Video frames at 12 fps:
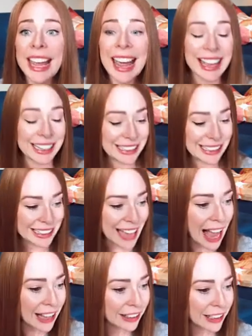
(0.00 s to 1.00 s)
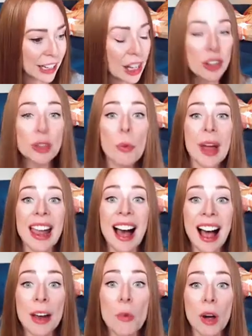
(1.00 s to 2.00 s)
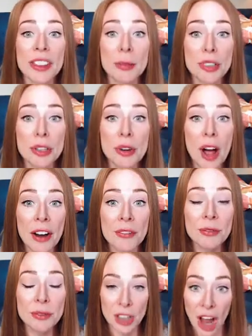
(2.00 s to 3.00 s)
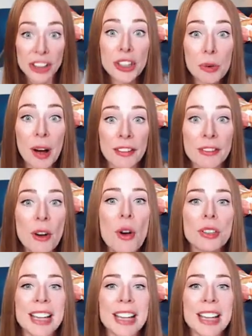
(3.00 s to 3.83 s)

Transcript: and exactly the way I want them to unfold.